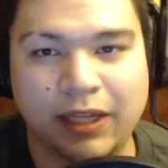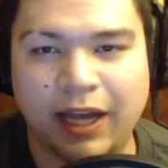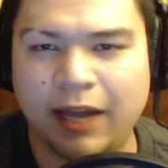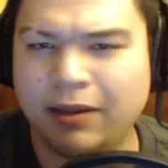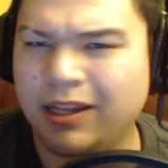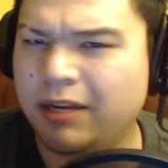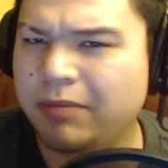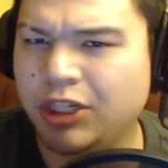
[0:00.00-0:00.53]
I'm
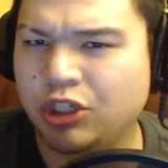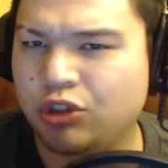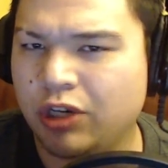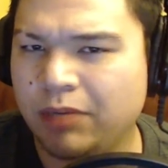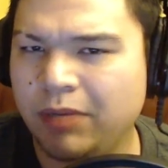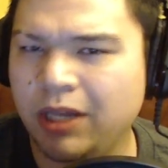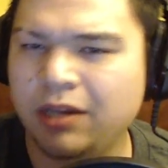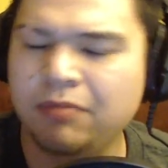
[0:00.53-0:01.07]
going to be
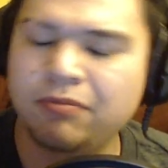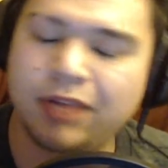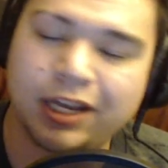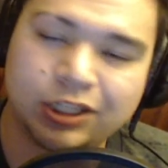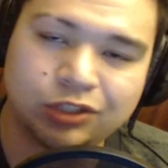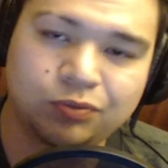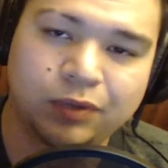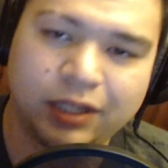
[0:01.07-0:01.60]
streaming
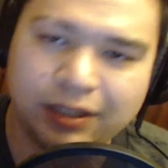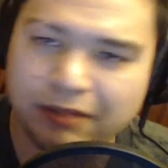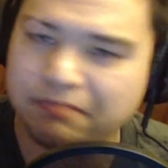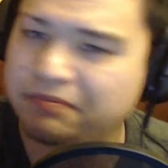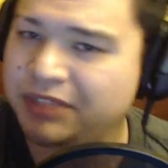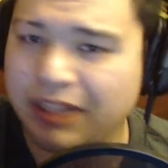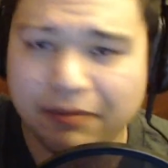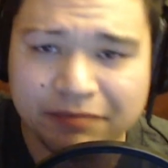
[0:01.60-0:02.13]
next week
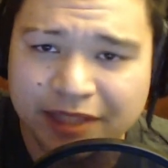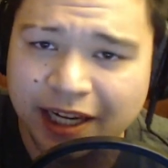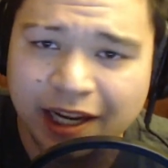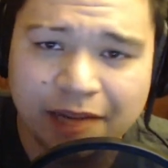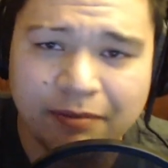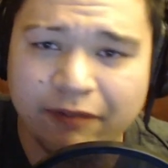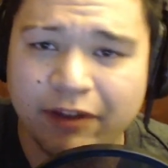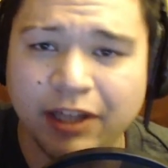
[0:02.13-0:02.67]
sometime
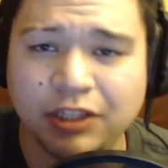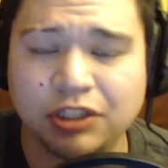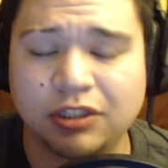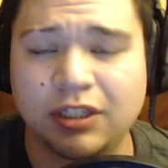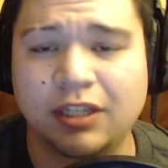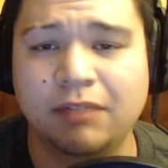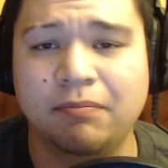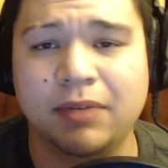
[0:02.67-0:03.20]

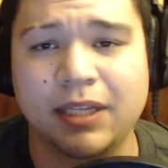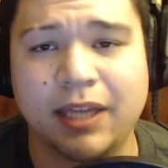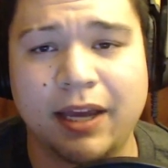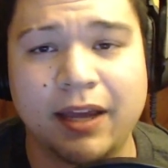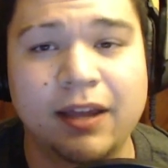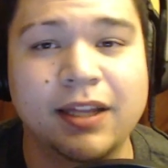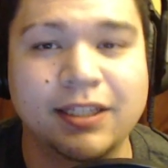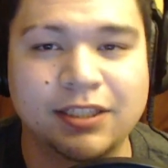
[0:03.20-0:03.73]
eventually. But yeah,
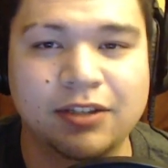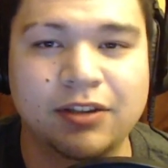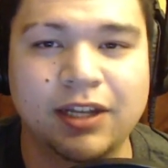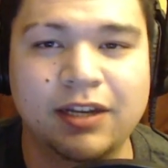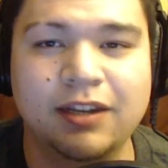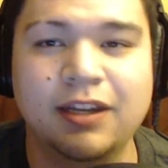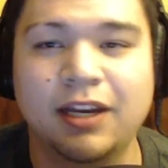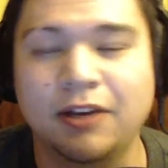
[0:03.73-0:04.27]
until then,
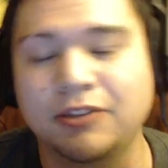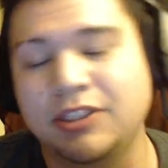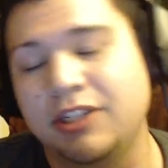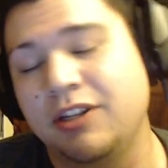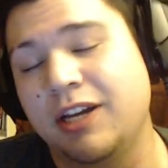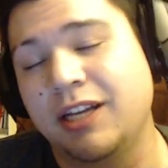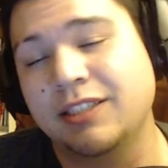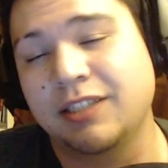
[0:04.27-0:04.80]
I will see you
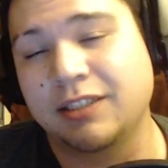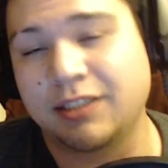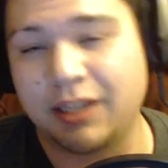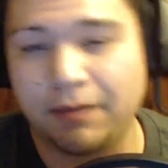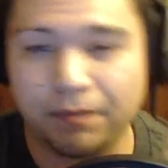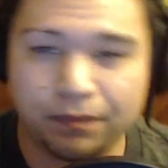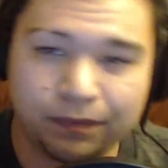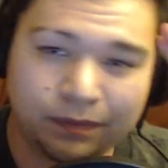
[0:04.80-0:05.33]
guys next
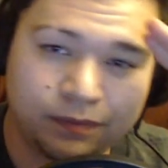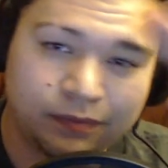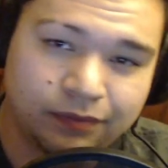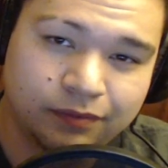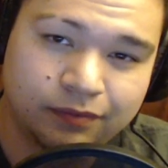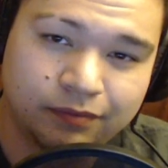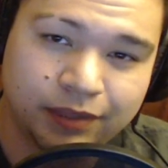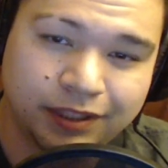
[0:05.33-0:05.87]
time.
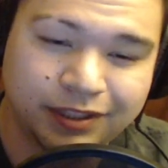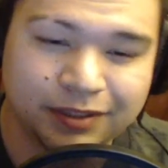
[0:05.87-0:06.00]
Peace.